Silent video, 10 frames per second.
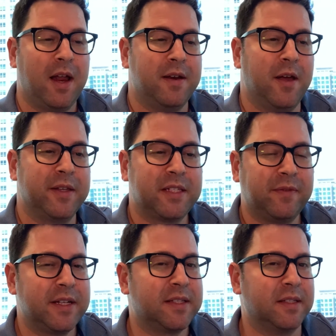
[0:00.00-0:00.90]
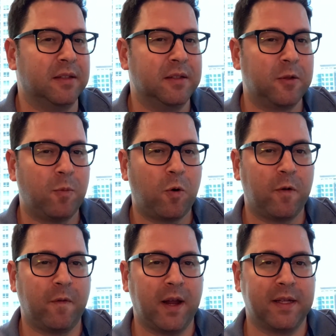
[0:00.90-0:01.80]
Now this device is a little more
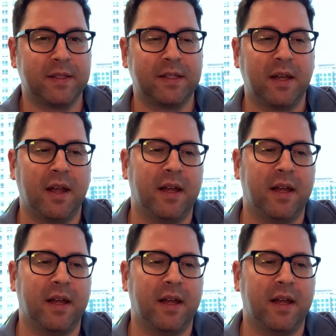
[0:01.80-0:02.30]
advanced.